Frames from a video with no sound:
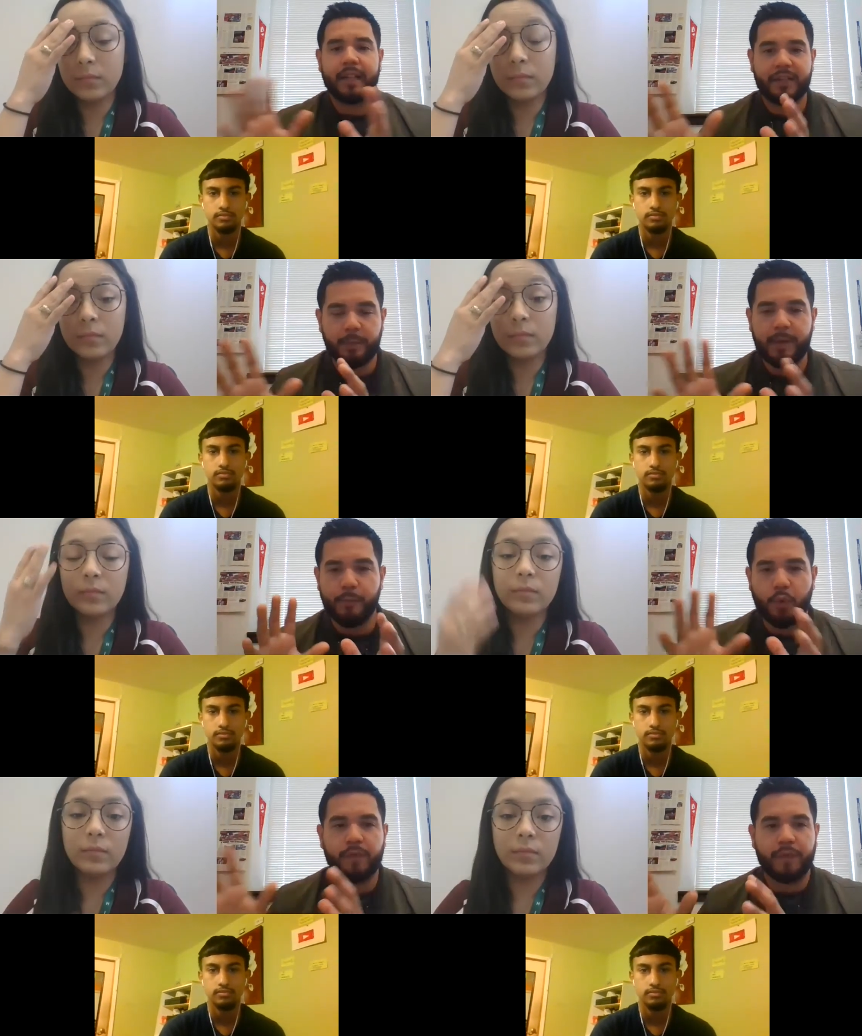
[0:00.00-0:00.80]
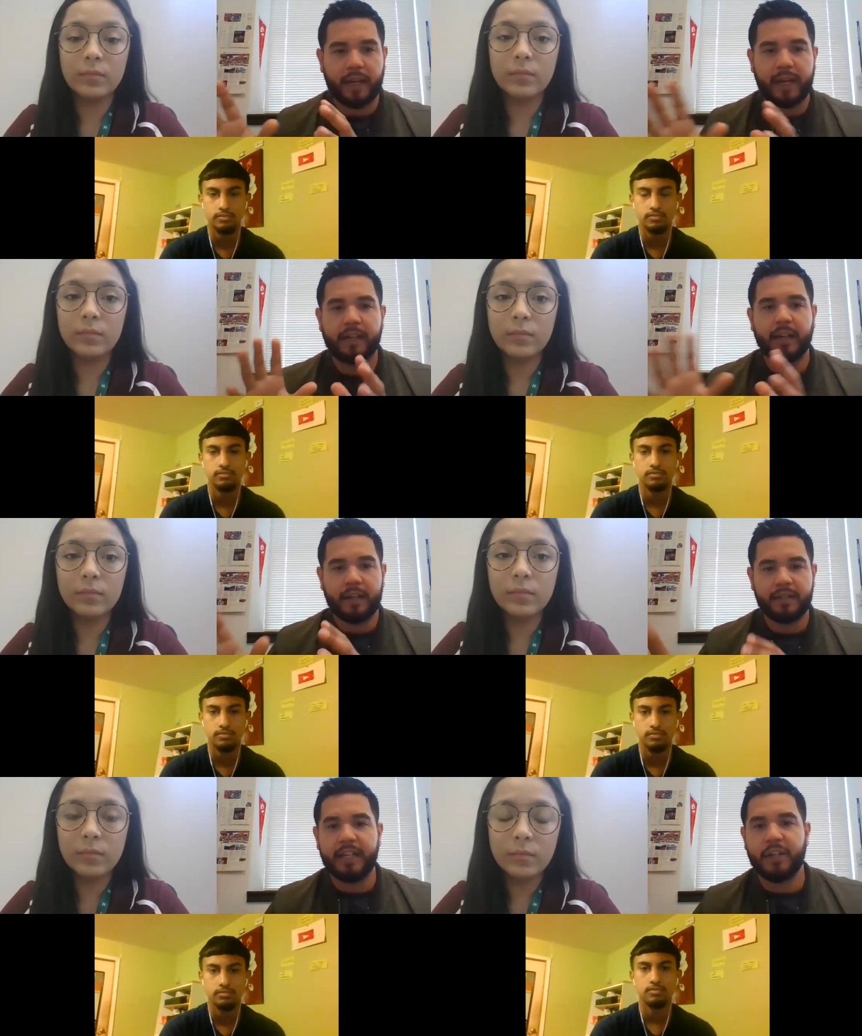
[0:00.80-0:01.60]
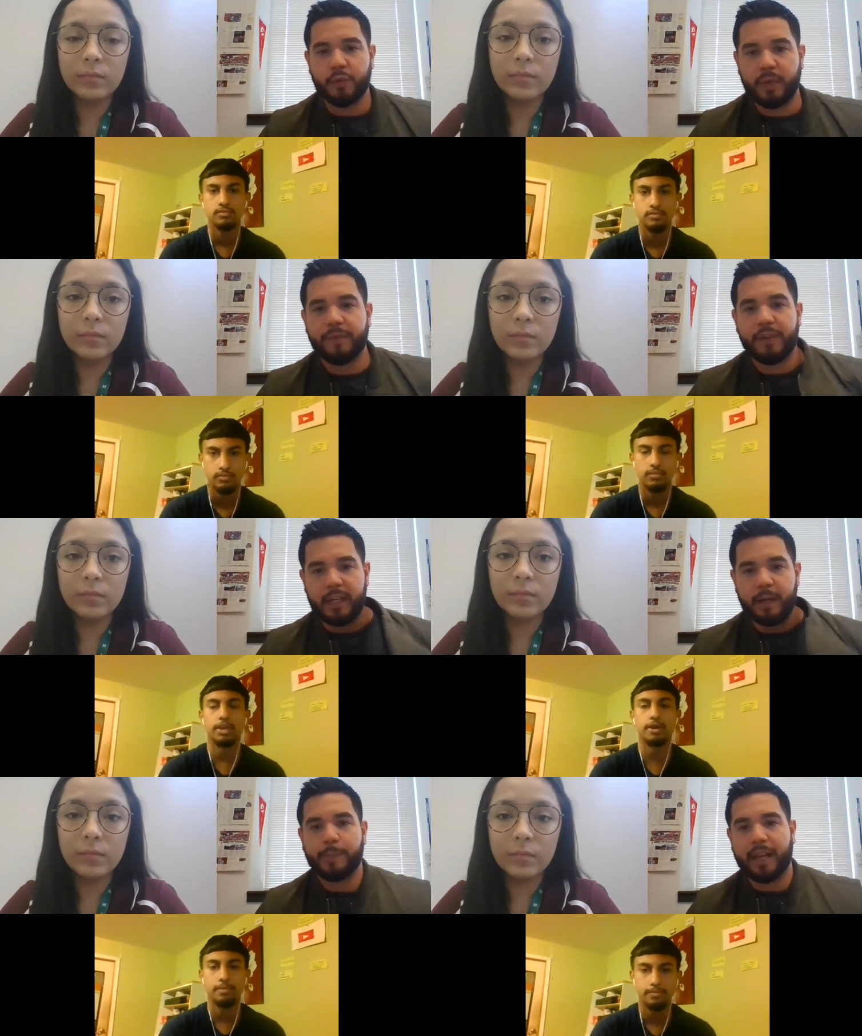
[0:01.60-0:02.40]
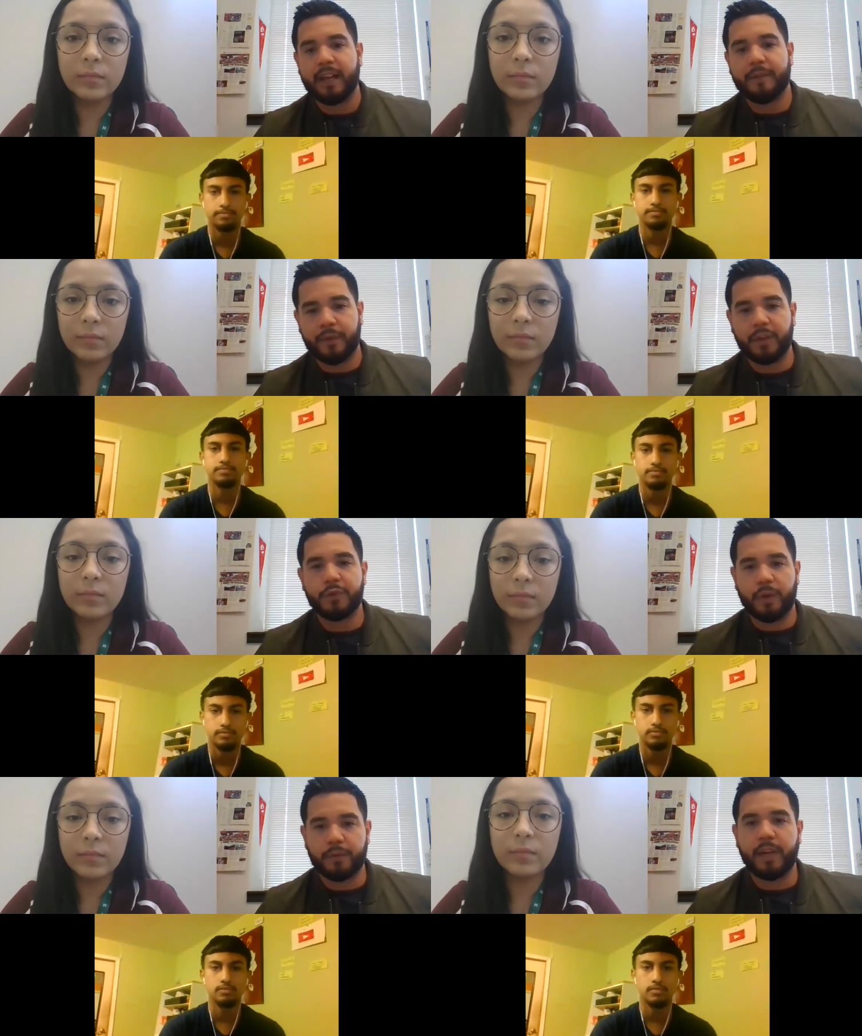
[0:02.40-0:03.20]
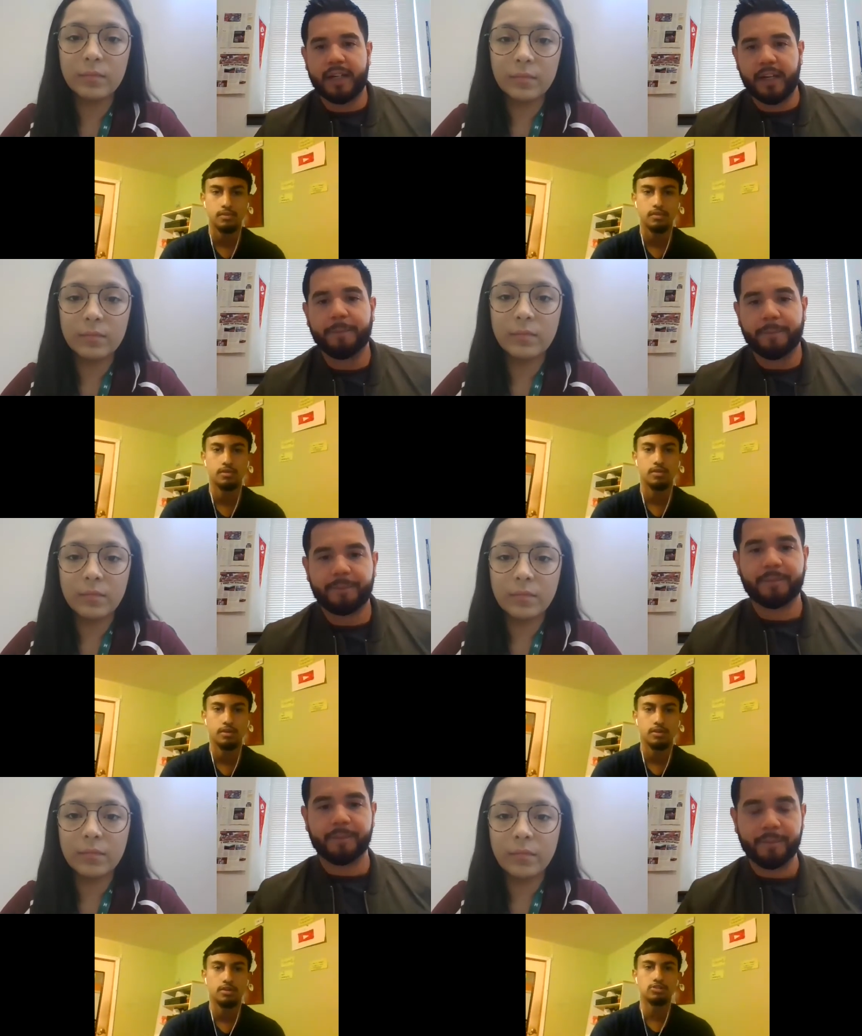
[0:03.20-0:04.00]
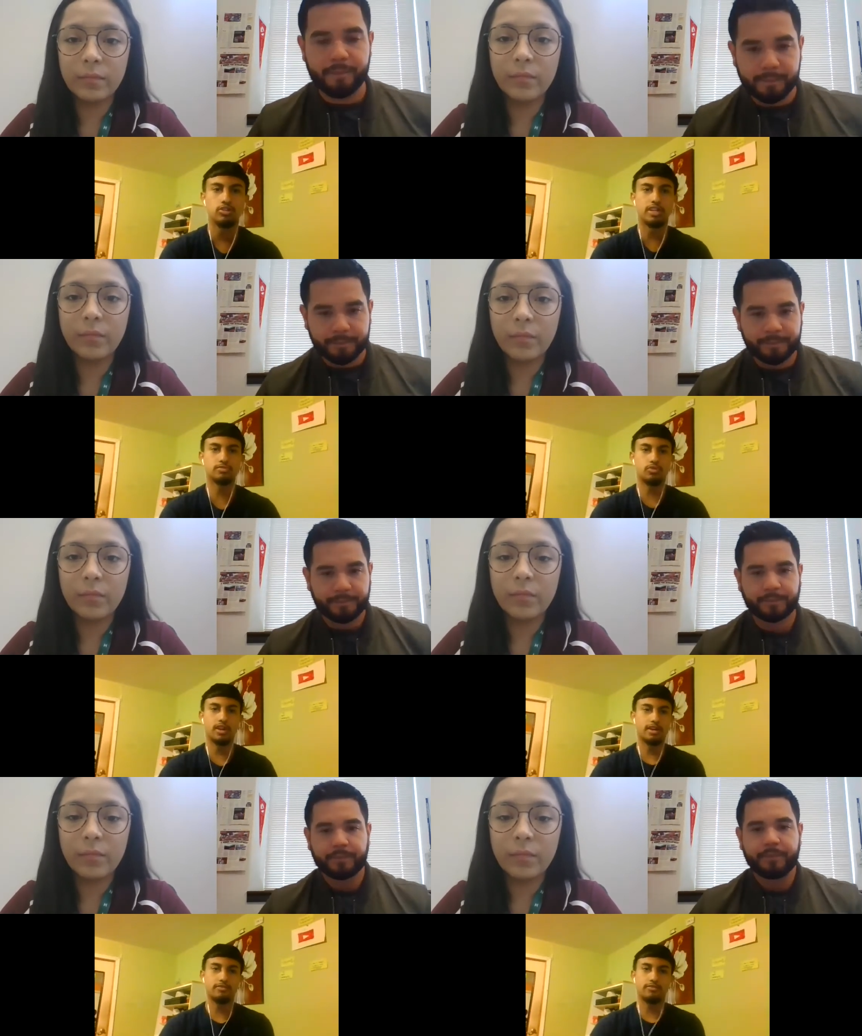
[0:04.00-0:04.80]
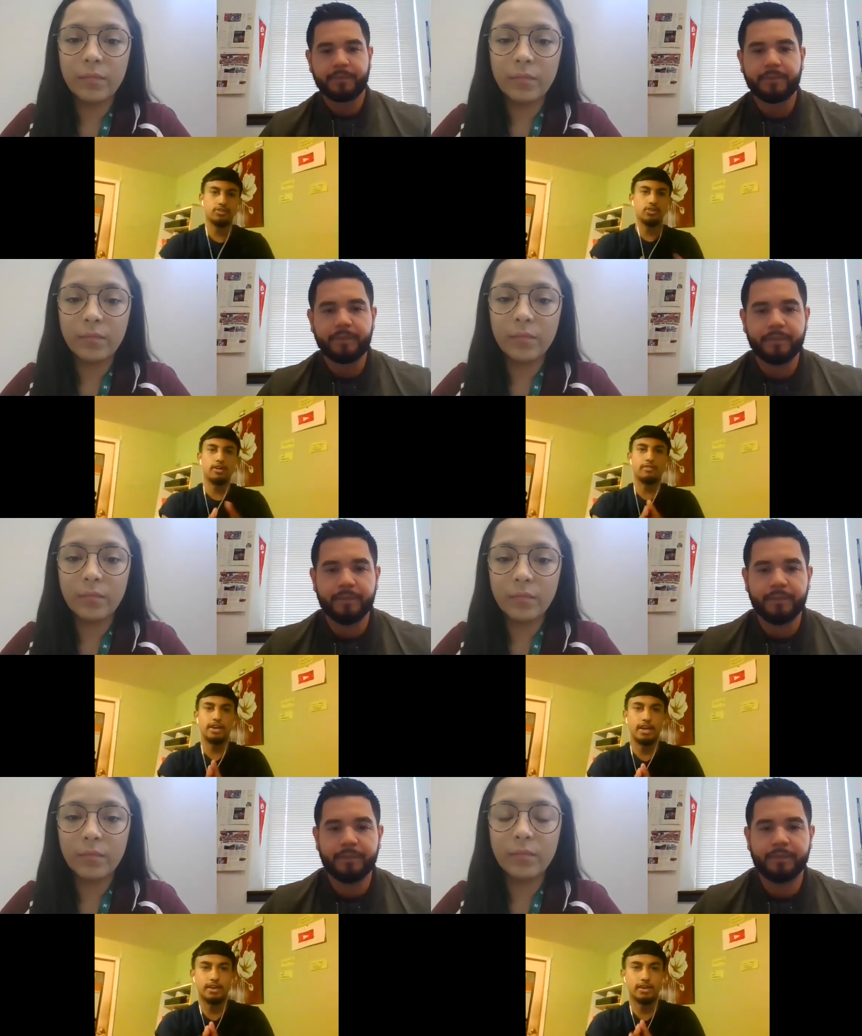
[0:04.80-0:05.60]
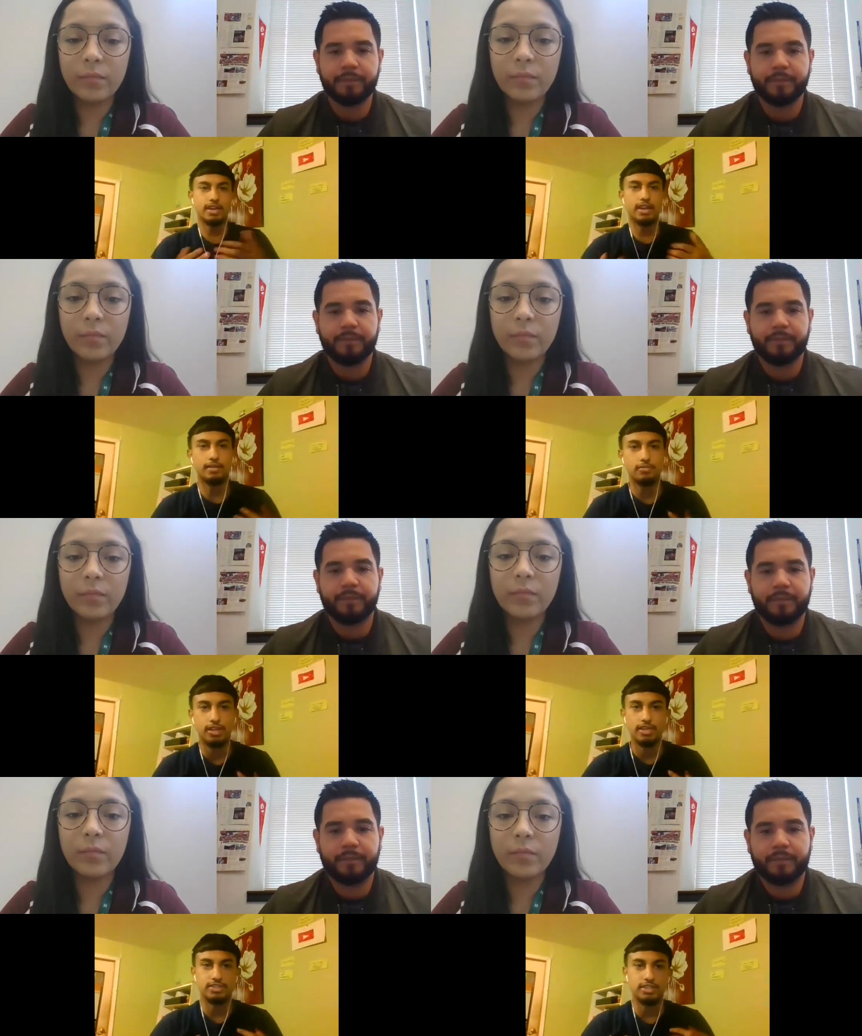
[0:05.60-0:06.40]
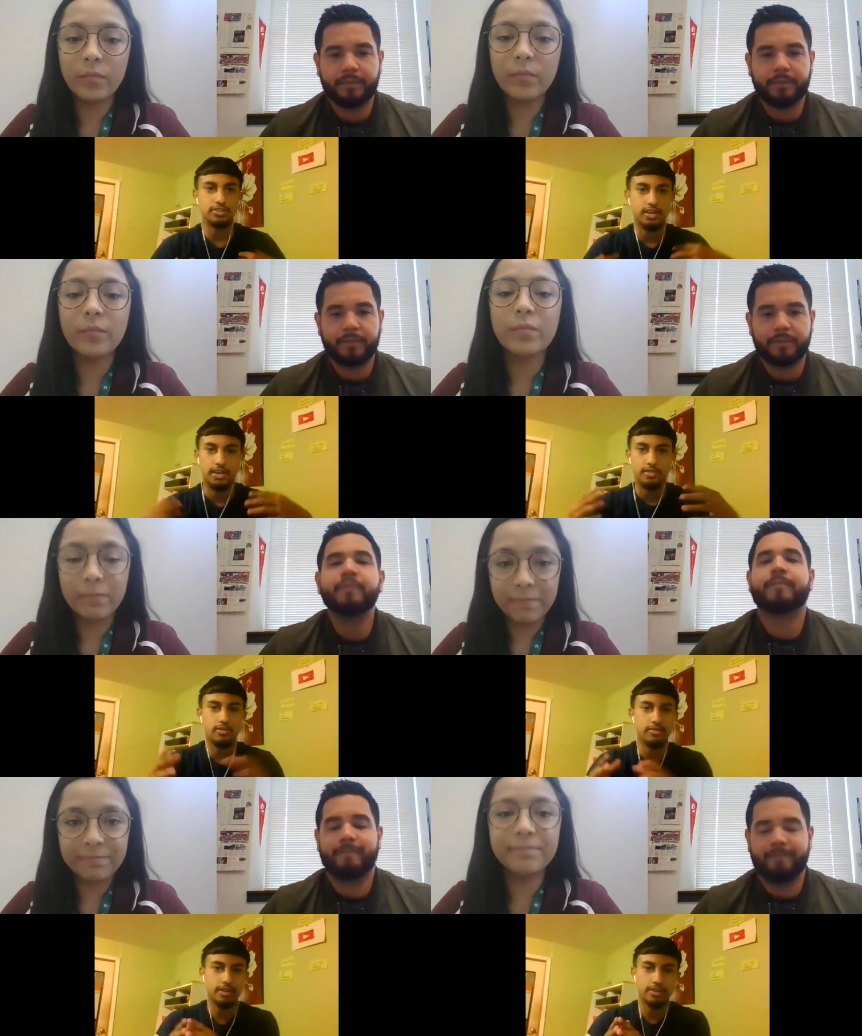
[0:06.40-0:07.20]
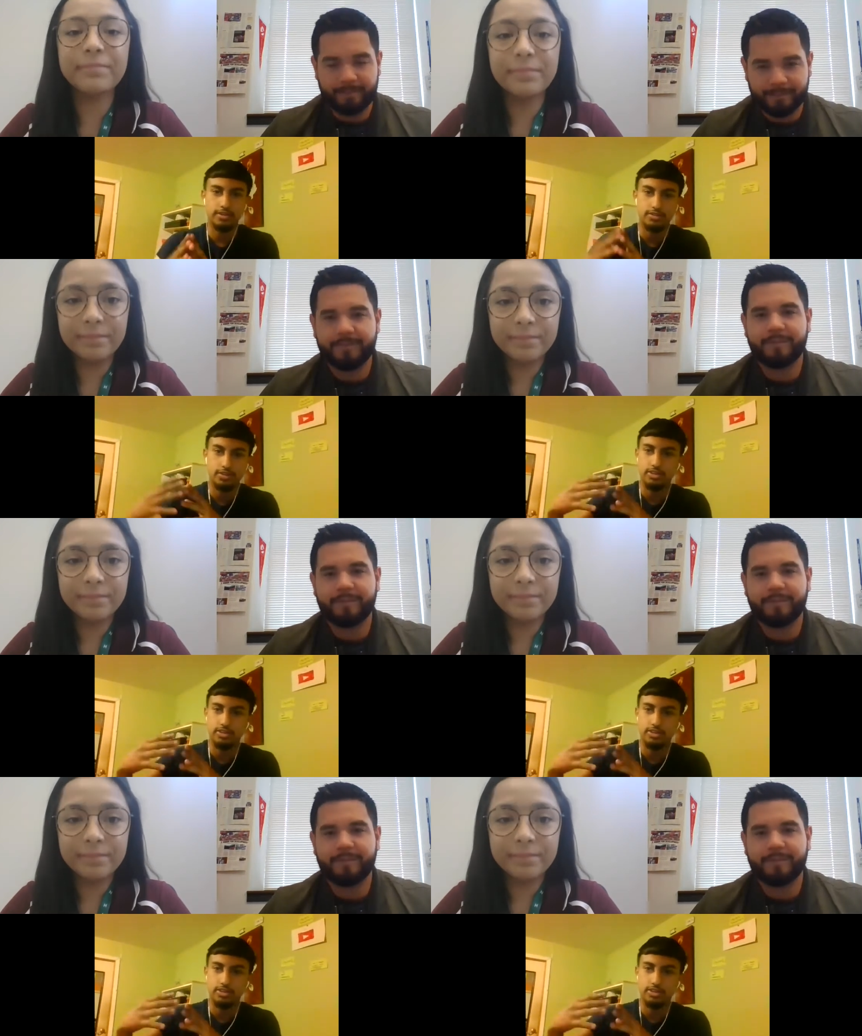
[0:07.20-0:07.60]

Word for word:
Speaker 1: that's going to be more for like uh, seniors whenever yeah. they apply for their 12th grade year.
Speaker 2: Mm-hmm. So that's more like for you already like kind of like me, like senior, like I'm already going